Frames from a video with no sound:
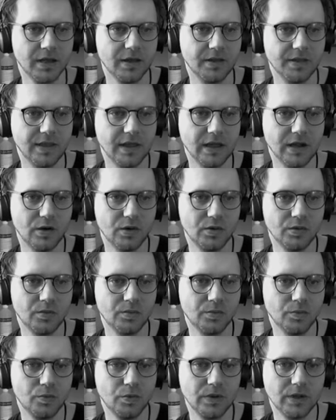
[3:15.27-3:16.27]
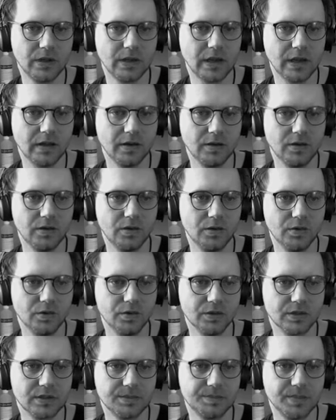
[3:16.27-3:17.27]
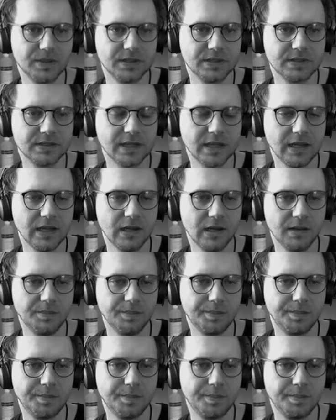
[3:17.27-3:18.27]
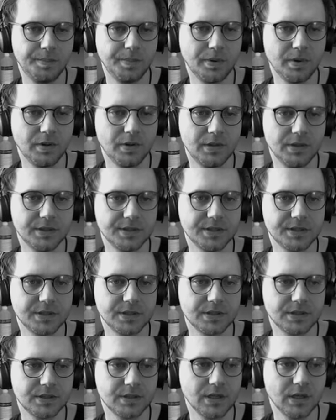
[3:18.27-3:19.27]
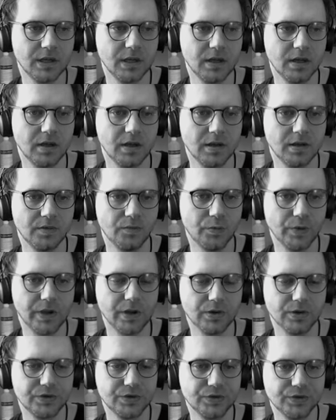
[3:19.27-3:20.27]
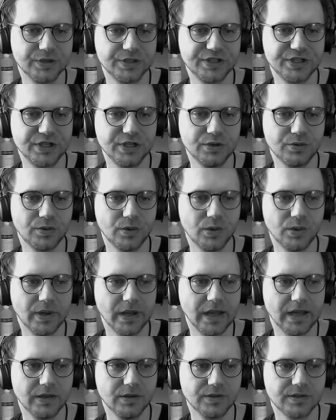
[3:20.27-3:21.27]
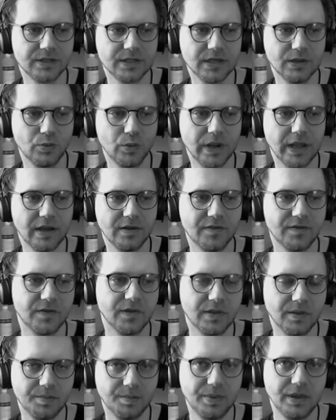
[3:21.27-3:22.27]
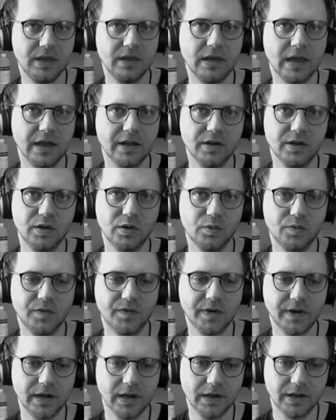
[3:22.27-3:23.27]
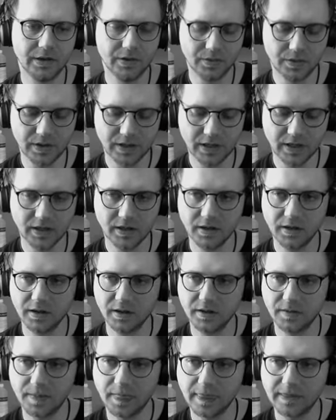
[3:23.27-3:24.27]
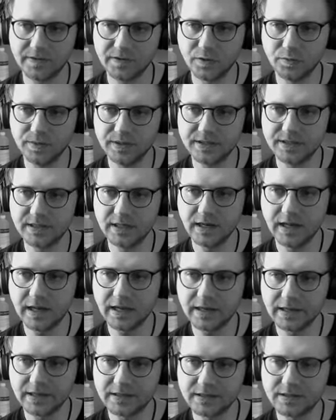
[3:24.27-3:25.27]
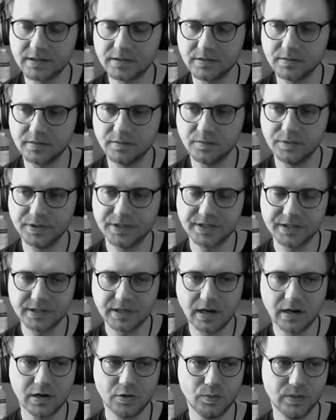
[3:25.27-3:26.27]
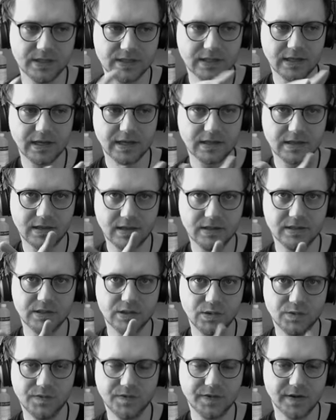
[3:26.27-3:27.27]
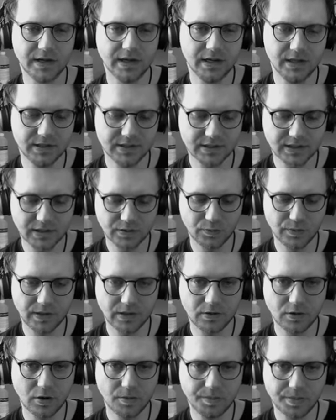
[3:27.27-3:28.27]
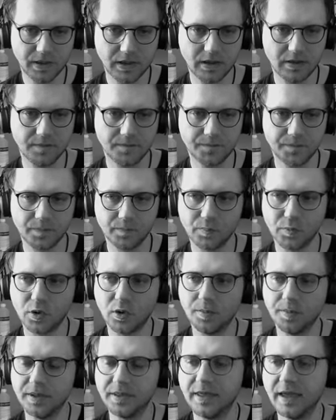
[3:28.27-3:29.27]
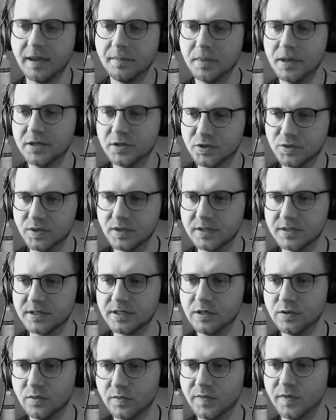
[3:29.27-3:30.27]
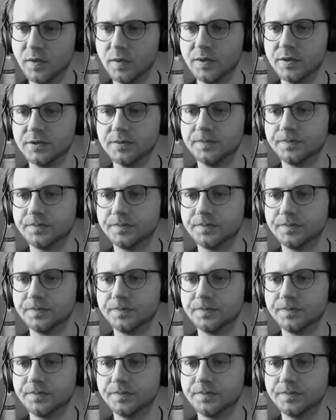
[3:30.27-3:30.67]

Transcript: Then we can use Pitz Daily Pulse, we go to 0, and you see we have the P and U file here. So we select with star, we select these two files and we copy them into the 0 folder.